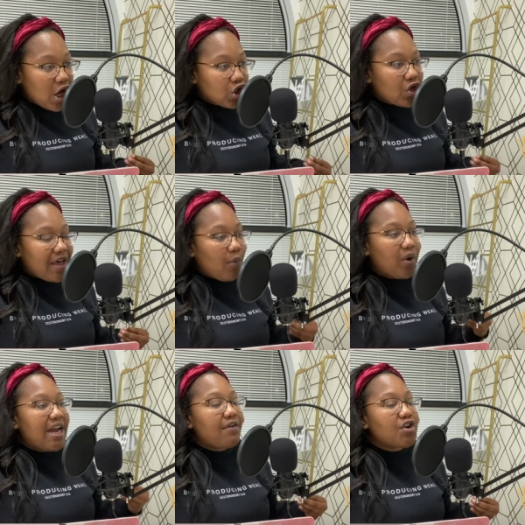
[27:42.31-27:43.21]
so that
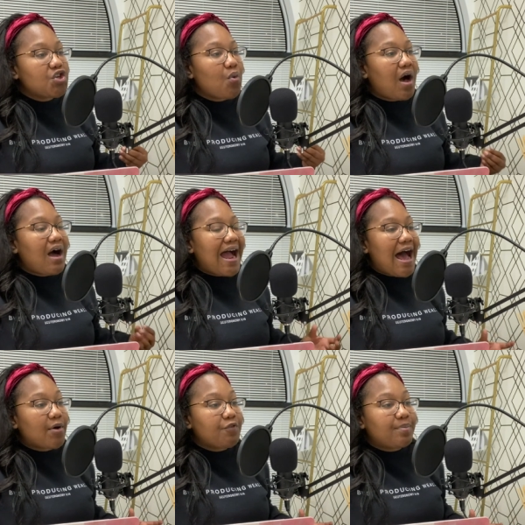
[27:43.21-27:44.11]
whenever you are
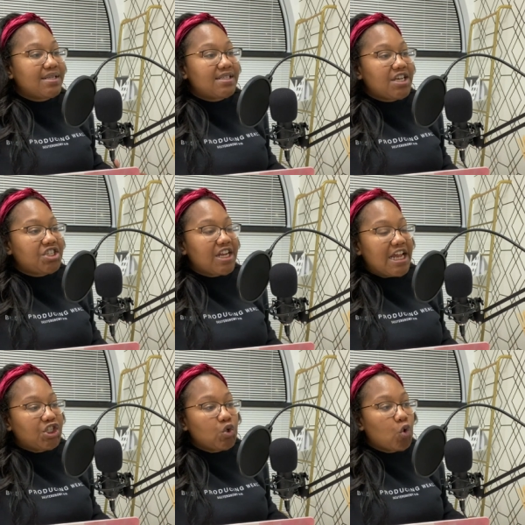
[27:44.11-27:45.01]
out of position,
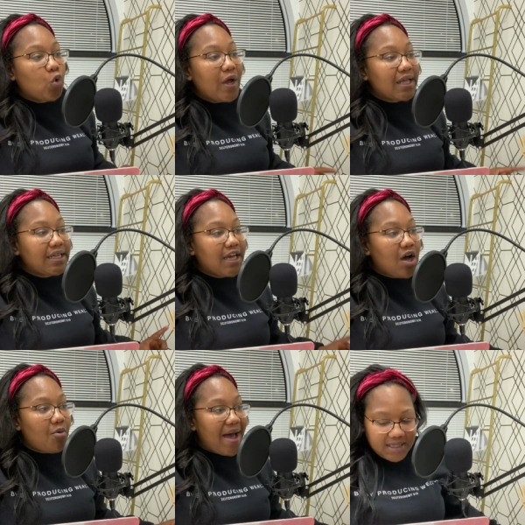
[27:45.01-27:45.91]
that you quickly
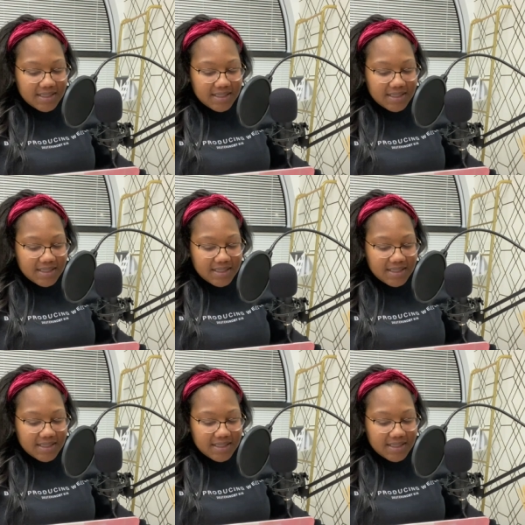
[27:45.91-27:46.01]
go back.